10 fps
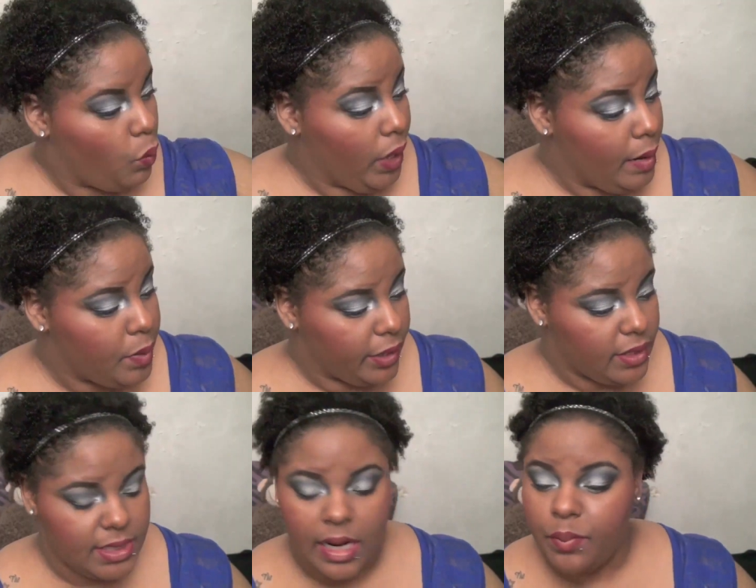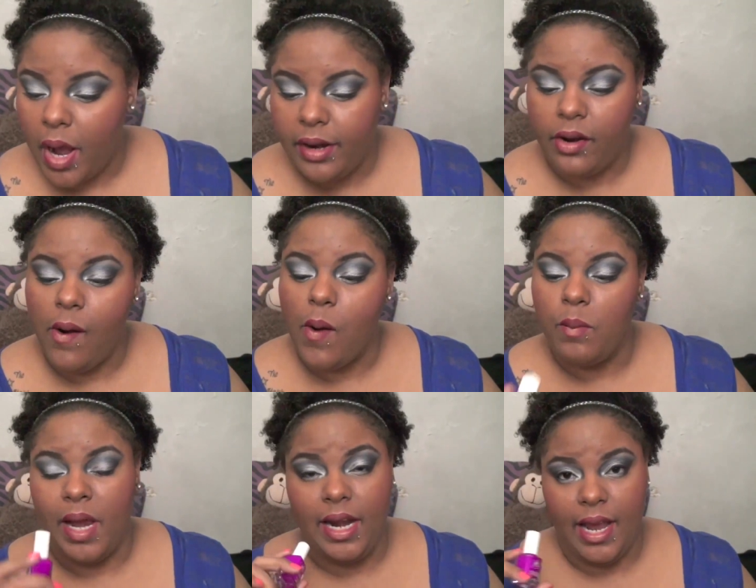When I bought this and I brought it
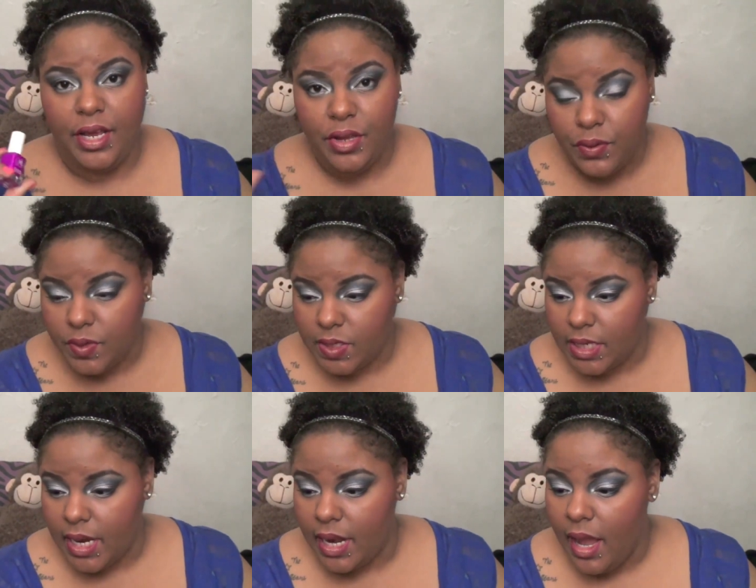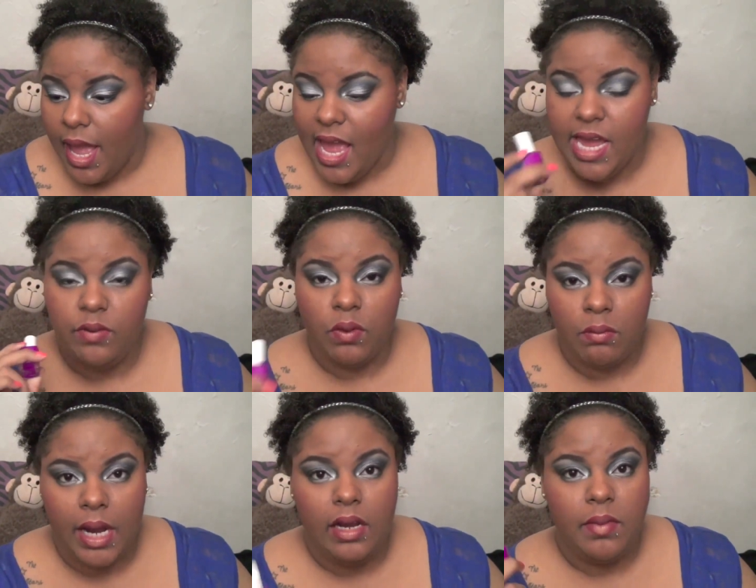home and I used it, it
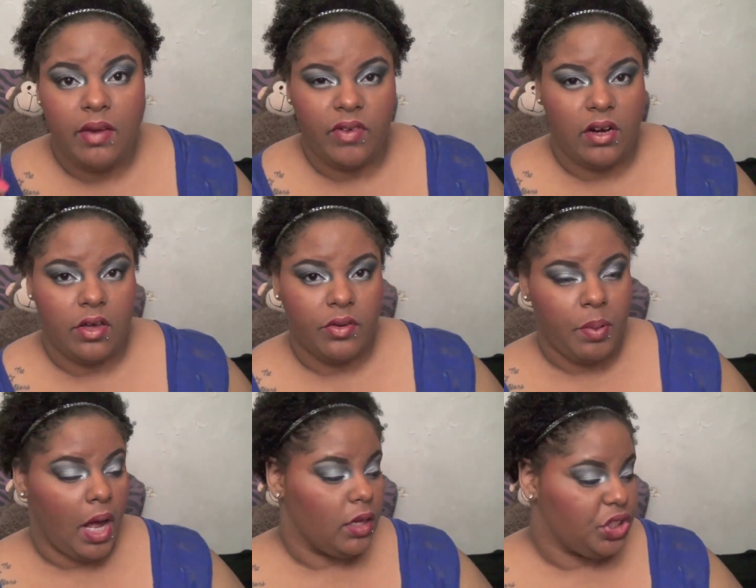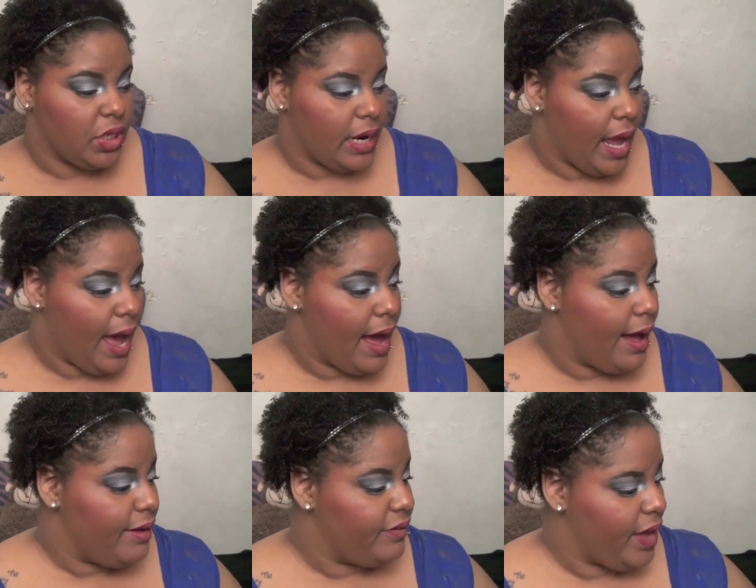reminded me of another polish that I
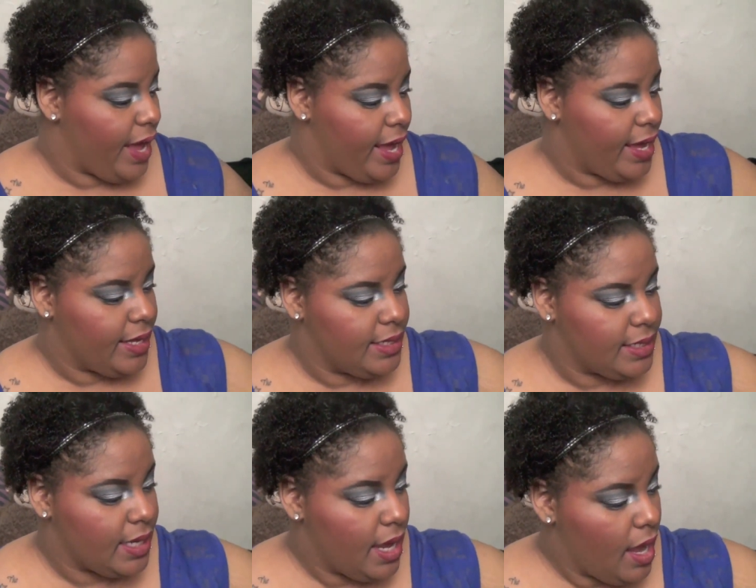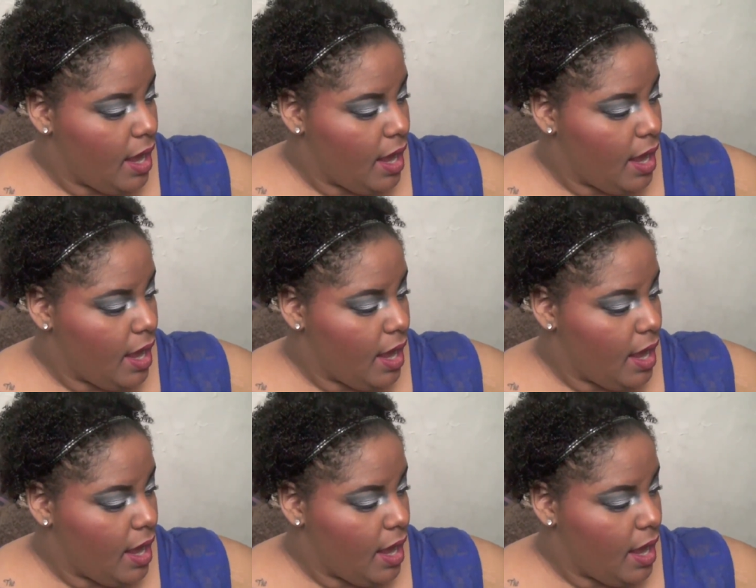have and